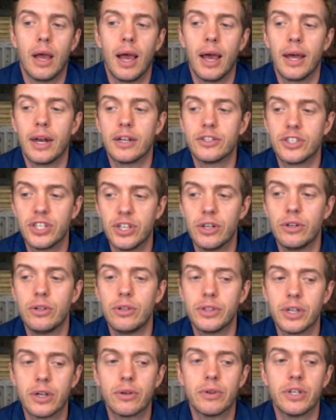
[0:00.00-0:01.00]
And
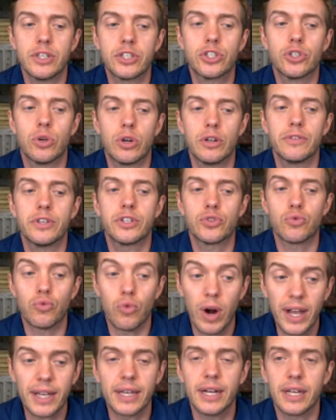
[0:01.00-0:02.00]
until there is sort of this
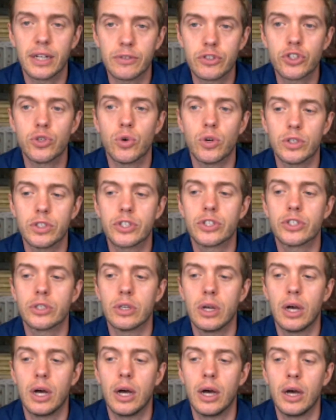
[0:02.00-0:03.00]
reckoning of
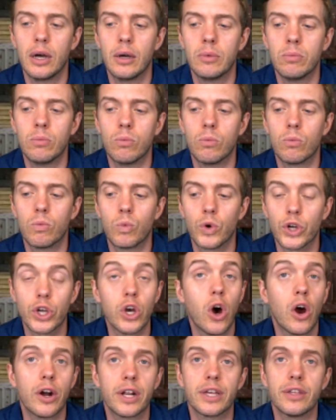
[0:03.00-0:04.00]
sorts
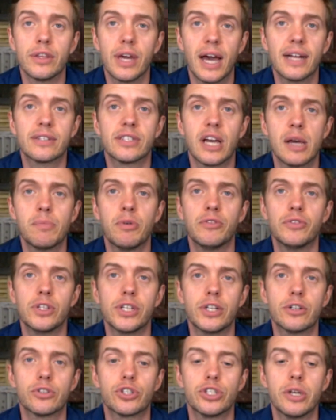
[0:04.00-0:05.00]
regarding that type of
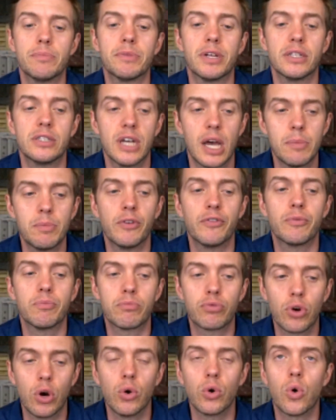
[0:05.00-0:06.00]
leadership, that type
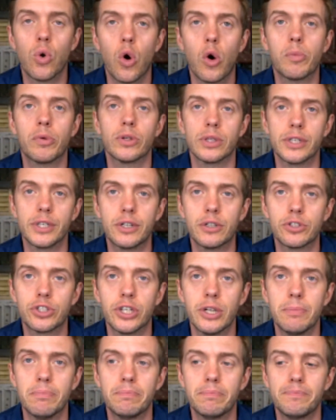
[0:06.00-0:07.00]
of pro-corporate
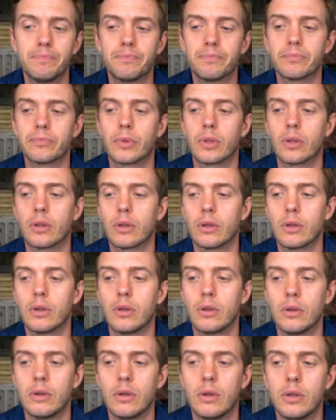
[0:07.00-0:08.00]
leadership,
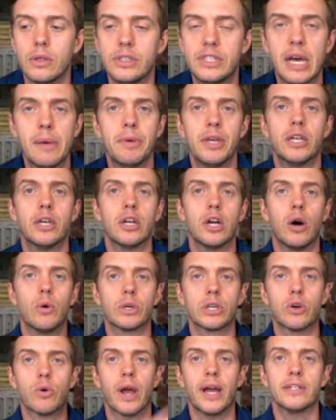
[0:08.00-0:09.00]
Debbie can
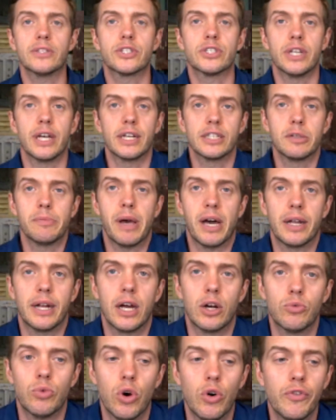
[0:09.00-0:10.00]
go and grandstand
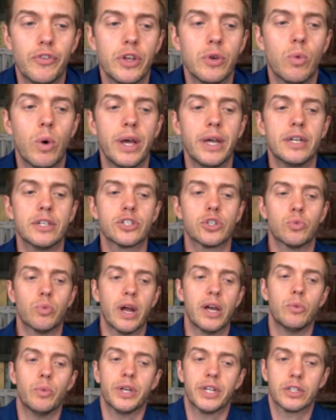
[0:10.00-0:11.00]
about how Roe v. Wade is a
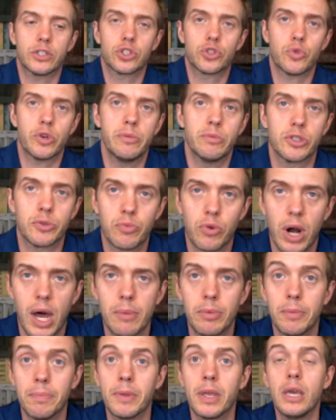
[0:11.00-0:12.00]
right-wing extremist
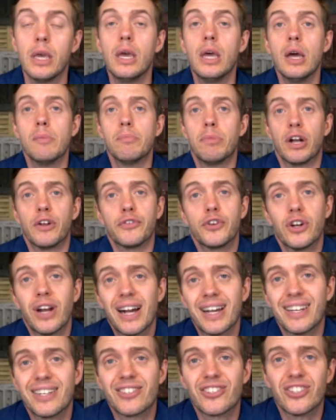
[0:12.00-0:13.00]
problem. But if you're
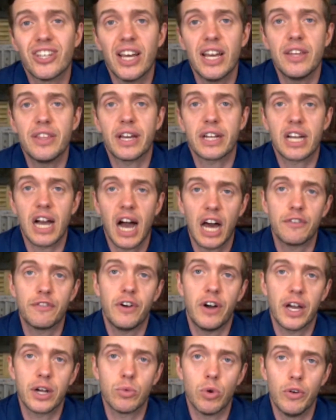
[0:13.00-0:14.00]
not going to say that
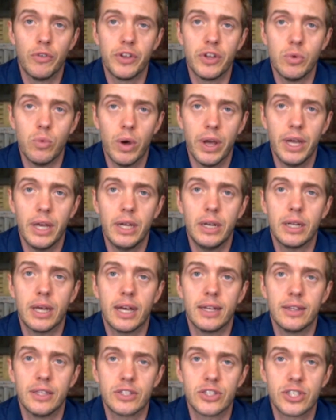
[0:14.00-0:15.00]
codifying Roe v.
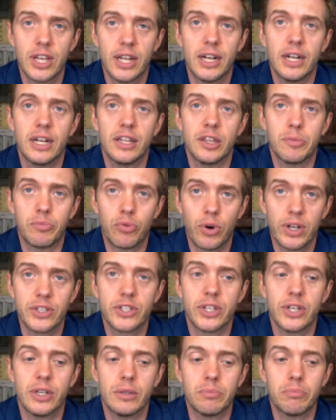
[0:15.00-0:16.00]
Wade and the Senate and the
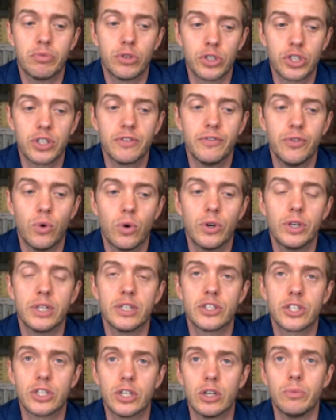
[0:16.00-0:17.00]
president pushing
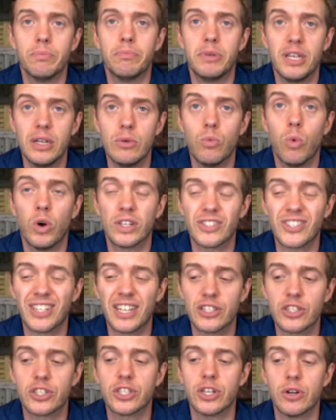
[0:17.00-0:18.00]
for it is going to be
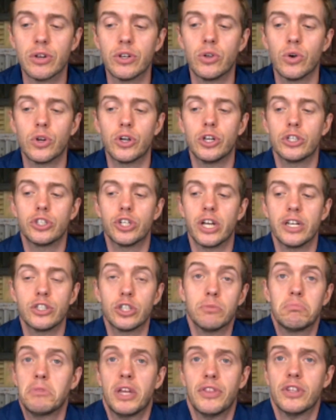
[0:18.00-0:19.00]
what's necessary in order to
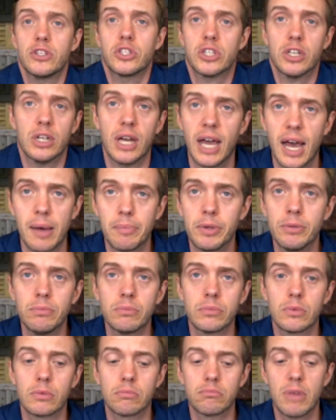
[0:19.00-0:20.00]
change it, nothing's going to happen.
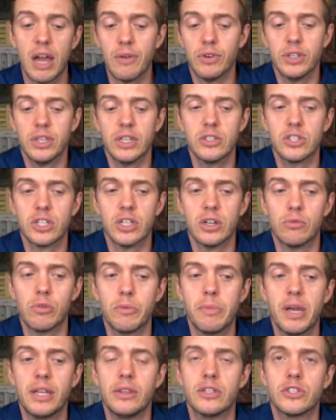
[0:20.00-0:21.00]
Everything's going to
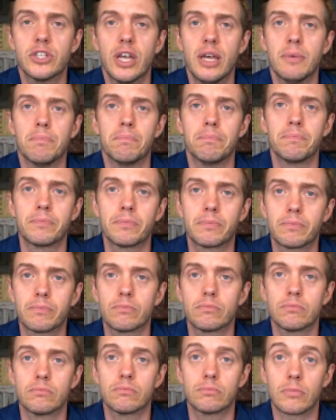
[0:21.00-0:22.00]
remain the same.
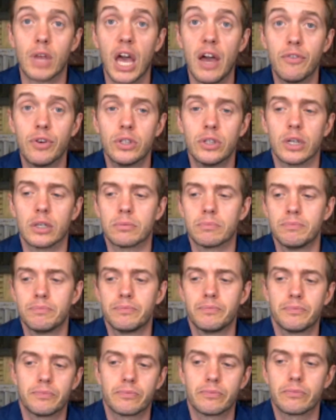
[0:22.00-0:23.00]
Everything.
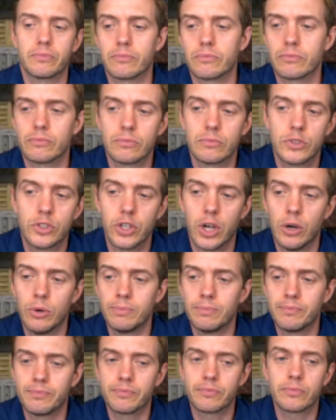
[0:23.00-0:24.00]

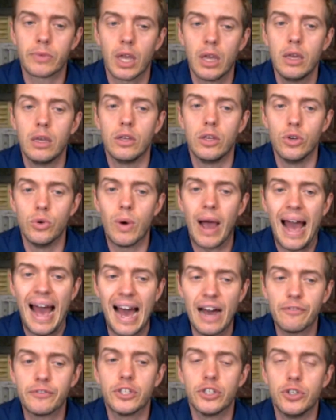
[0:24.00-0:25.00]
So you
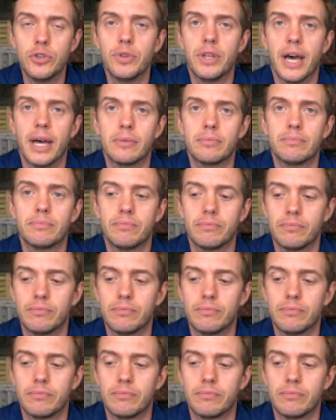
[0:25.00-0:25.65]
have to do that.